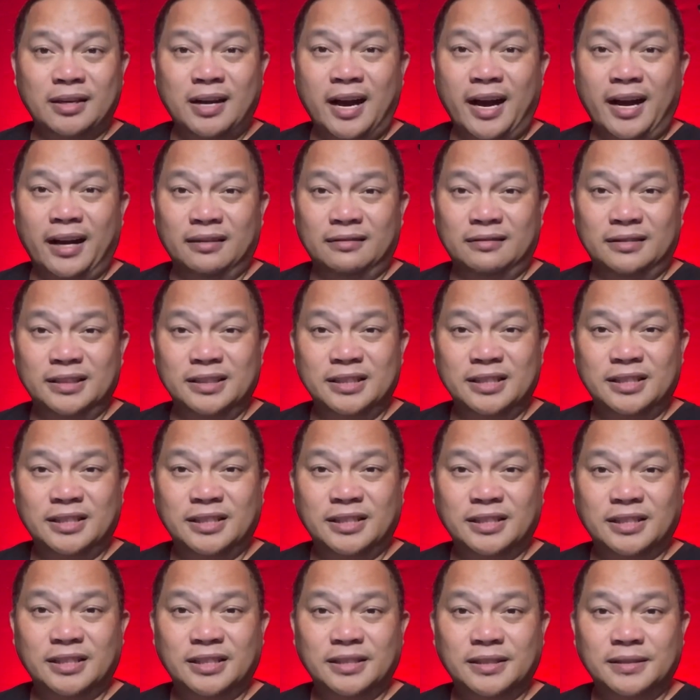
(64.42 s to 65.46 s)

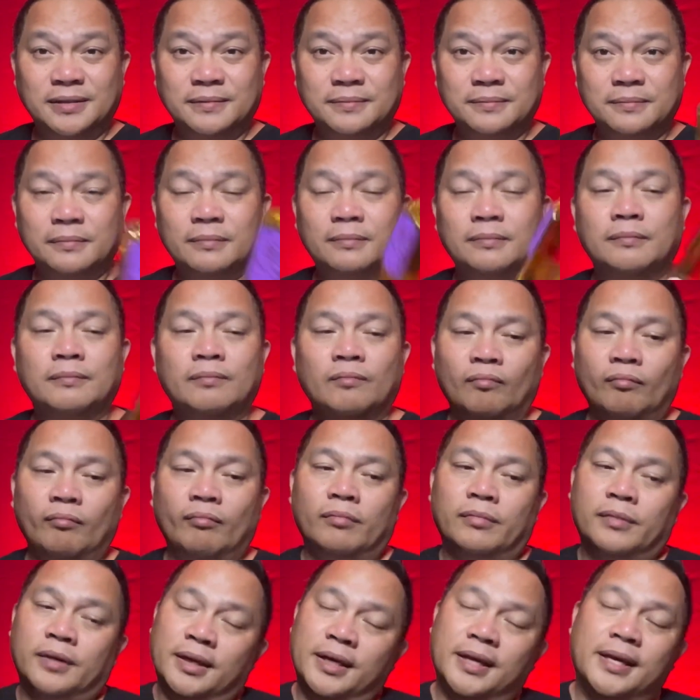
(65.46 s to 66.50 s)
Iris.
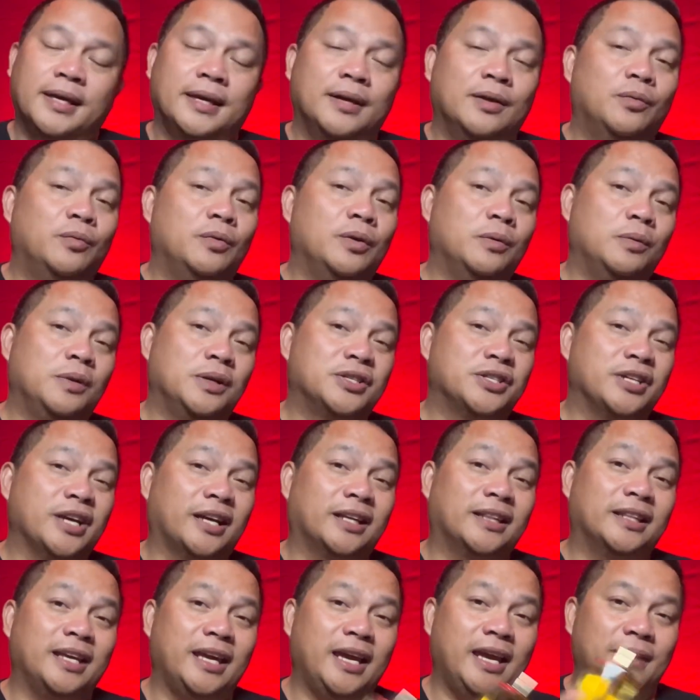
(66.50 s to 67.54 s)
We will
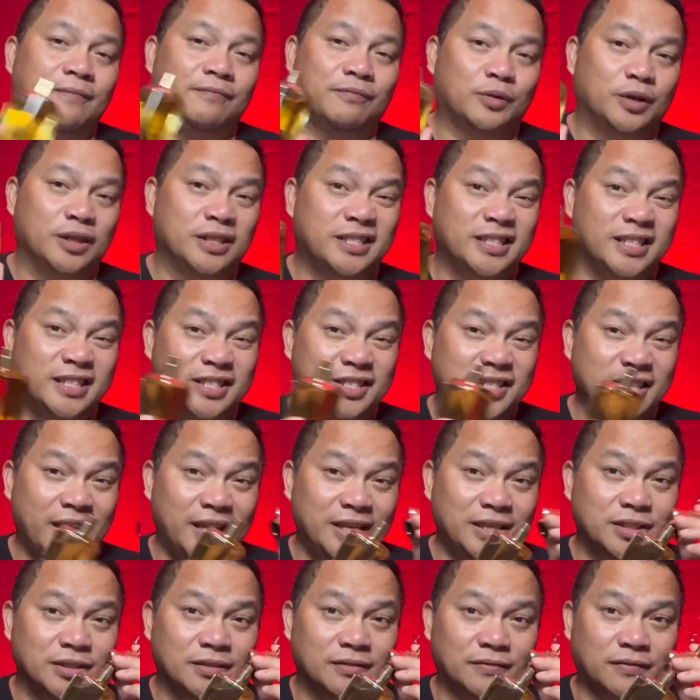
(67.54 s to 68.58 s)
check the
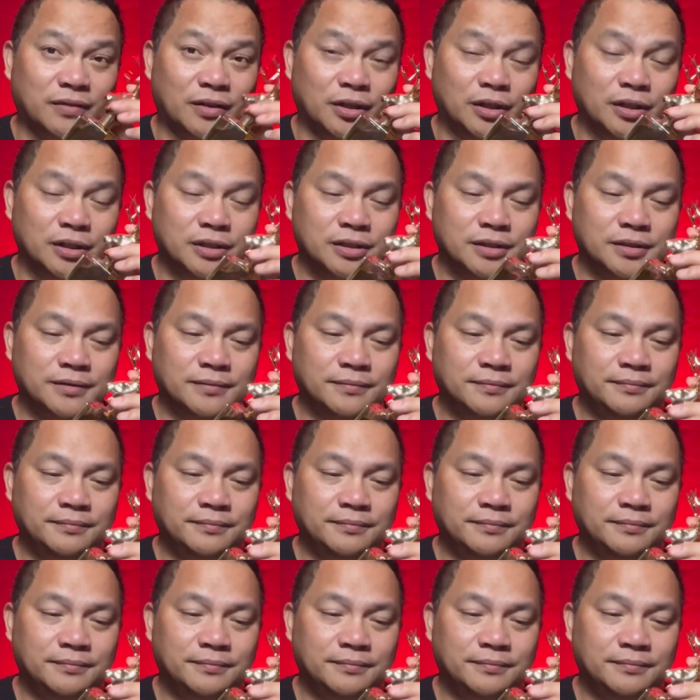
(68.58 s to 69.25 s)
presentation first.